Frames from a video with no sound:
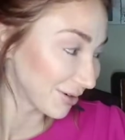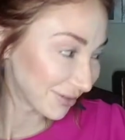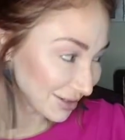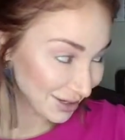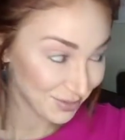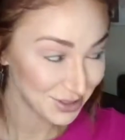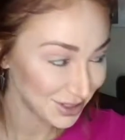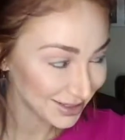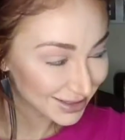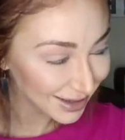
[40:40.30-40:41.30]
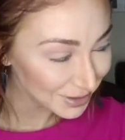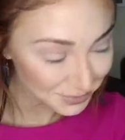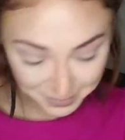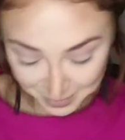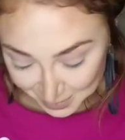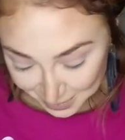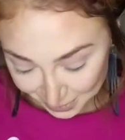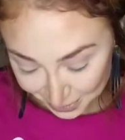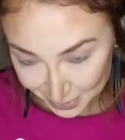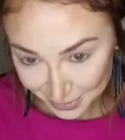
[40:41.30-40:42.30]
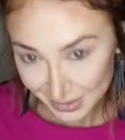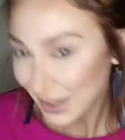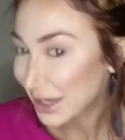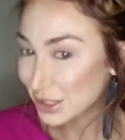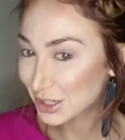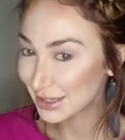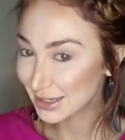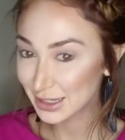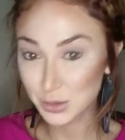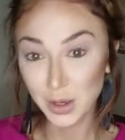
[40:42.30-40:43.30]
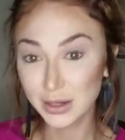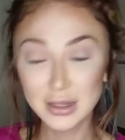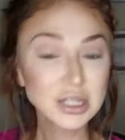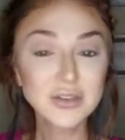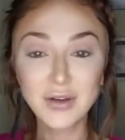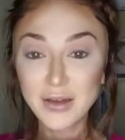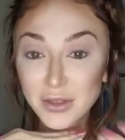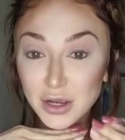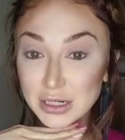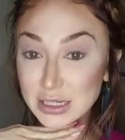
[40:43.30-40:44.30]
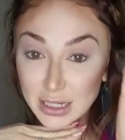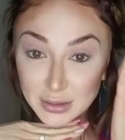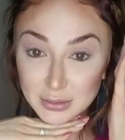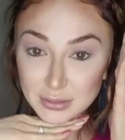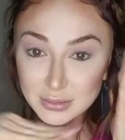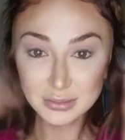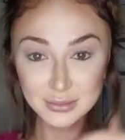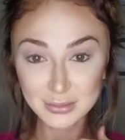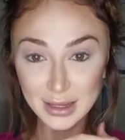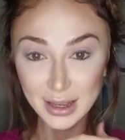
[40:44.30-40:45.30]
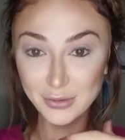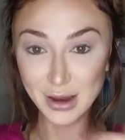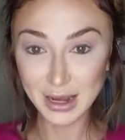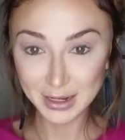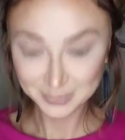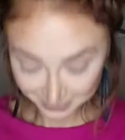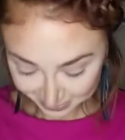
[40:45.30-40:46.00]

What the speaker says: girlfriend's name is Jessica. Is she 6'1"? Is she 5'13"? And redhead?